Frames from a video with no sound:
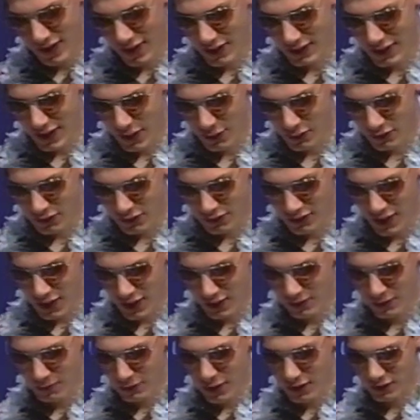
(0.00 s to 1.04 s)
I heard that was your
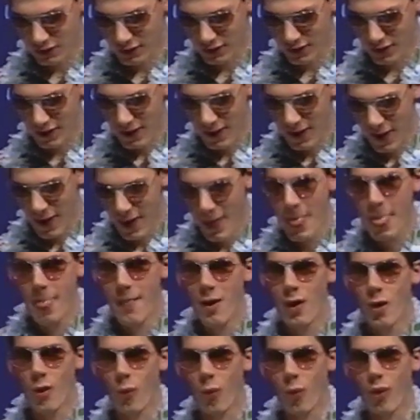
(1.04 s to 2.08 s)
specialty.
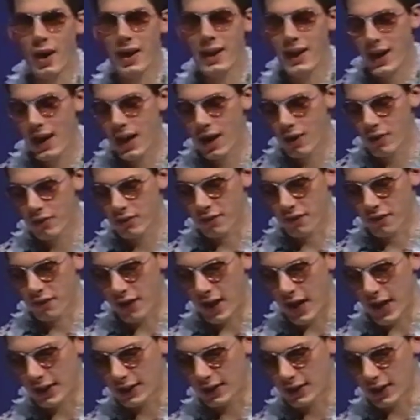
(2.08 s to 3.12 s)
One ounce
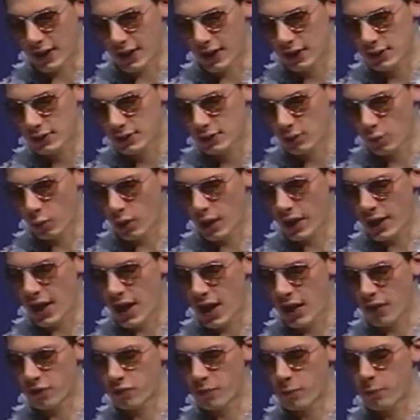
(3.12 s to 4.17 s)
vodka, one
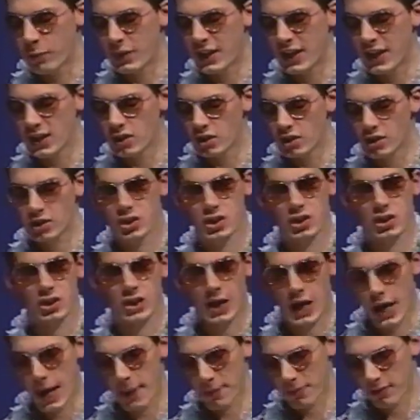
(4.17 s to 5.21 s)
ounce peach
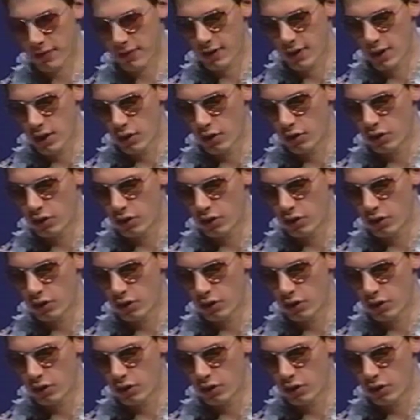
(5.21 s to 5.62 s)
schnapps,